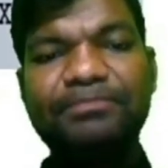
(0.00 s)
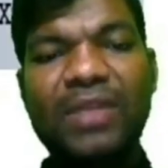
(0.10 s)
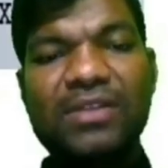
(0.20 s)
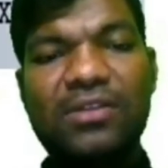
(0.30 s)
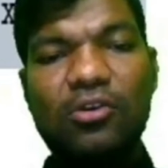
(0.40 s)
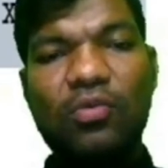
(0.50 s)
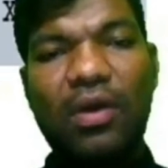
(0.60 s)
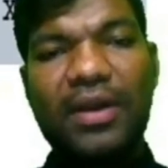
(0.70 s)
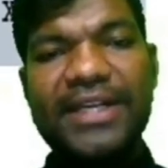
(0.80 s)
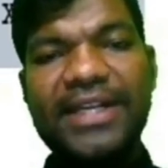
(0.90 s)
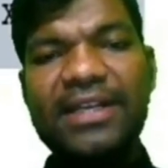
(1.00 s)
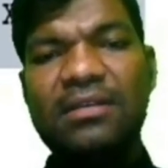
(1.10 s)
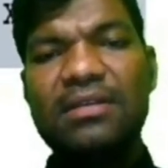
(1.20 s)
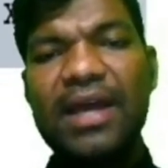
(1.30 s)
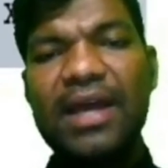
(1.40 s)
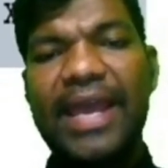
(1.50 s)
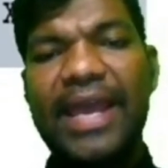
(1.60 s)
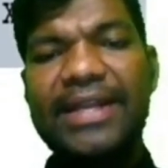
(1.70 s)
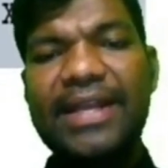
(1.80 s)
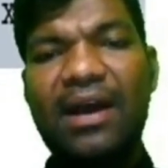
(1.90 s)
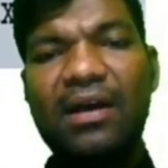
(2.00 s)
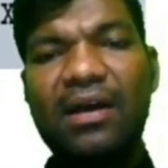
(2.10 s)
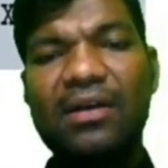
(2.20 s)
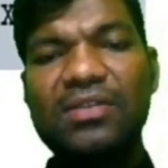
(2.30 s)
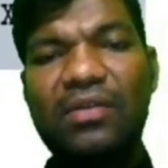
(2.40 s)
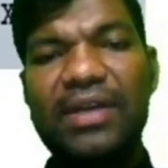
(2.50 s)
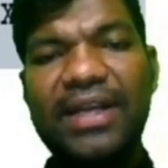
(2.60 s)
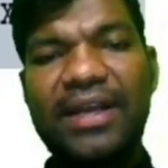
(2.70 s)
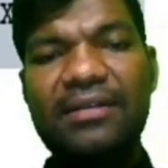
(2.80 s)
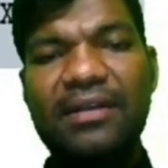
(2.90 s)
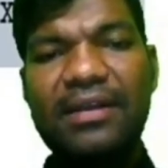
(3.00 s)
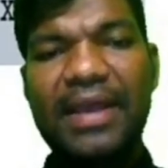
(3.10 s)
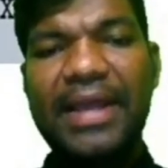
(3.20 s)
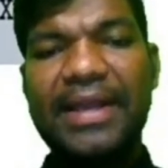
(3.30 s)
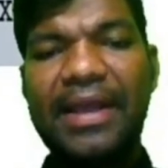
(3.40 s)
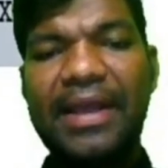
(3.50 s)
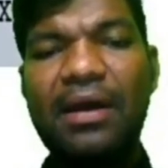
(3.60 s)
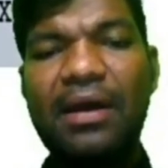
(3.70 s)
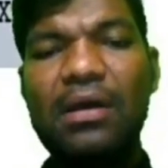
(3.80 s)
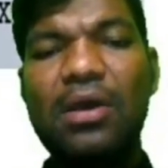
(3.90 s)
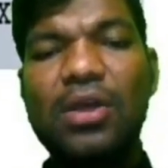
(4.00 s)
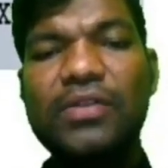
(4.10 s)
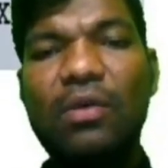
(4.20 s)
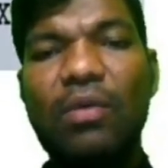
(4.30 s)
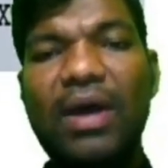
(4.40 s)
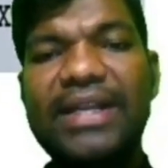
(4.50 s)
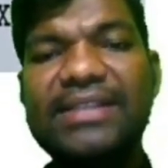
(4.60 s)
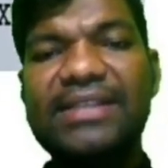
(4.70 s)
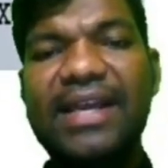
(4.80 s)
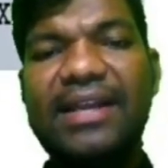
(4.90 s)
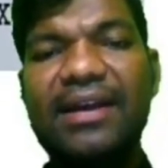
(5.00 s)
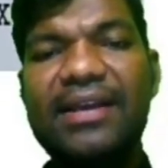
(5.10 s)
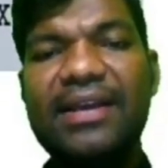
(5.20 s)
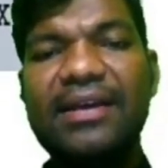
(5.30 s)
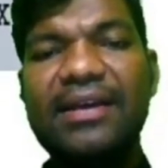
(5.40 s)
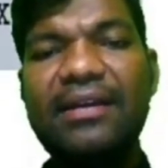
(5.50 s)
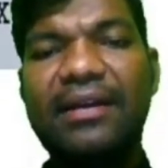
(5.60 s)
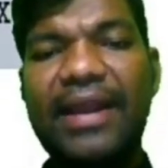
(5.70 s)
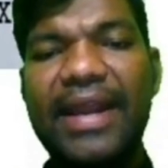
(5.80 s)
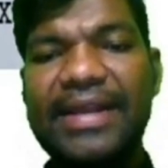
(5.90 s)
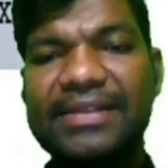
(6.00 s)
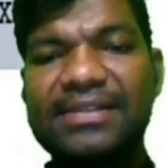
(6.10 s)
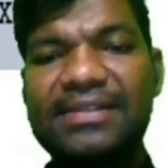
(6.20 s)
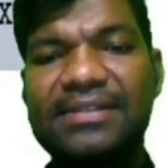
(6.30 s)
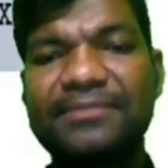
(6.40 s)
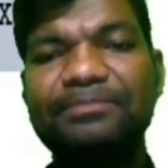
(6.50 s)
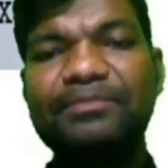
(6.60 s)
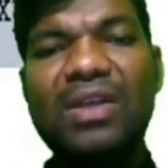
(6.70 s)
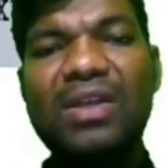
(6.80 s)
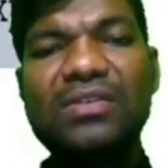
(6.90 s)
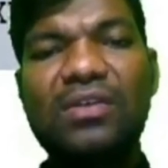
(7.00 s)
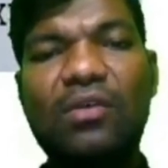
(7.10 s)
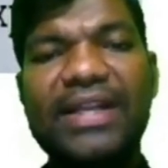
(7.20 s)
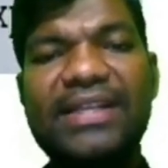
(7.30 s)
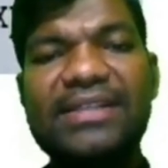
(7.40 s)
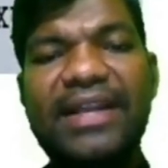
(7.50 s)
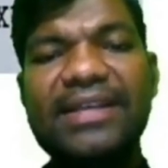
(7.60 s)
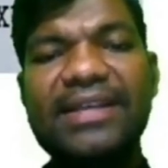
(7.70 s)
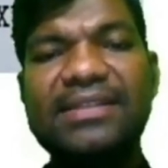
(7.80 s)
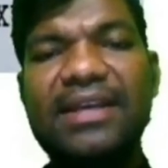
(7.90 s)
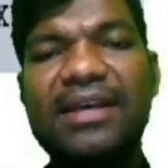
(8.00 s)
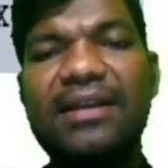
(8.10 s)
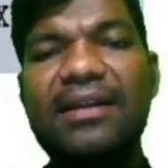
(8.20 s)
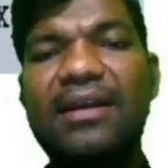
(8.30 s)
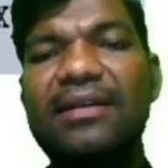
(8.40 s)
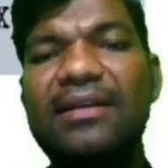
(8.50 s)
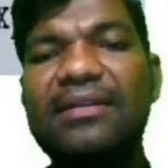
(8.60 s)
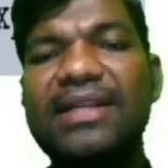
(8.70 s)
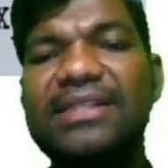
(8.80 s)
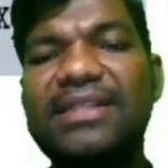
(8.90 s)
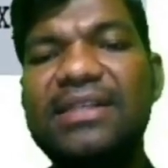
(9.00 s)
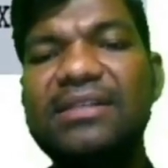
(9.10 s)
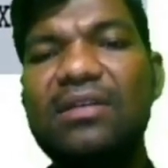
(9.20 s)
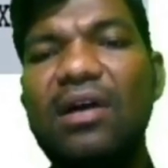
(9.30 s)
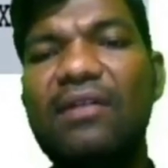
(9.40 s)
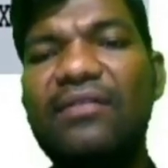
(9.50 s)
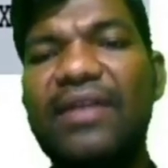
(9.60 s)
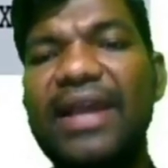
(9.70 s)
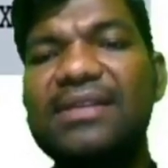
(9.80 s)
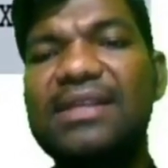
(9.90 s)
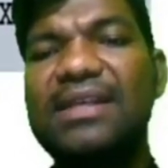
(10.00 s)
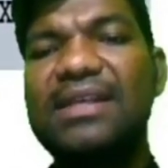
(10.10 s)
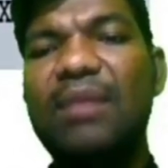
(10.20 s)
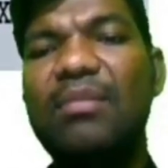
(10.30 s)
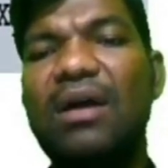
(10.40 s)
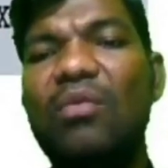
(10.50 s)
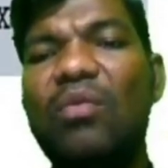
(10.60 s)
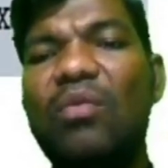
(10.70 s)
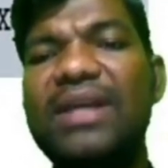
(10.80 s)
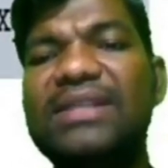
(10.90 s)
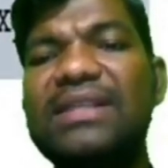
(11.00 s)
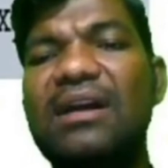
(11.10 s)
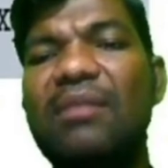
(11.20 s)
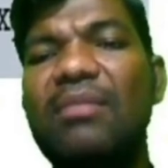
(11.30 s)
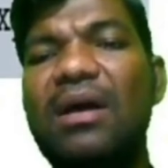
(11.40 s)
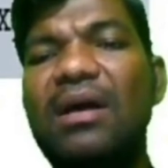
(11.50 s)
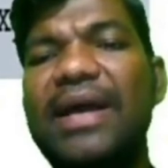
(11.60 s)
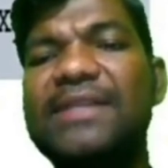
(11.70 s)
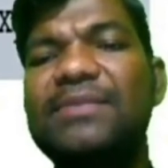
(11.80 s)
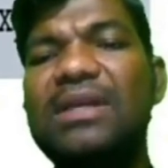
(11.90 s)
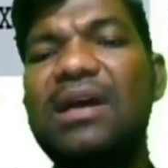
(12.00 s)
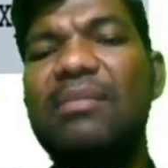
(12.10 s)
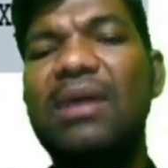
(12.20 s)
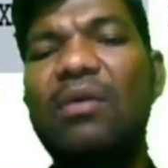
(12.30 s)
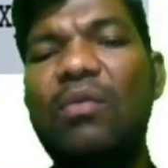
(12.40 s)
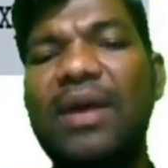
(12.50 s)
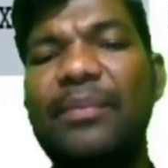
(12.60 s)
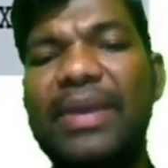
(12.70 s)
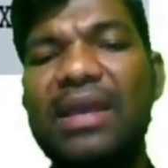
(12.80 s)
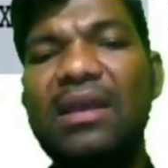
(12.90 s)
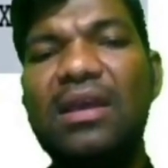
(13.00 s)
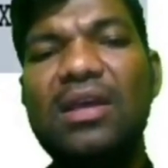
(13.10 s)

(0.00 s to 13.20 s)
So are returning the area, so return area. So what is area here? Radius. So what is radius here? Distance of xc comma yc comma xp comma yp.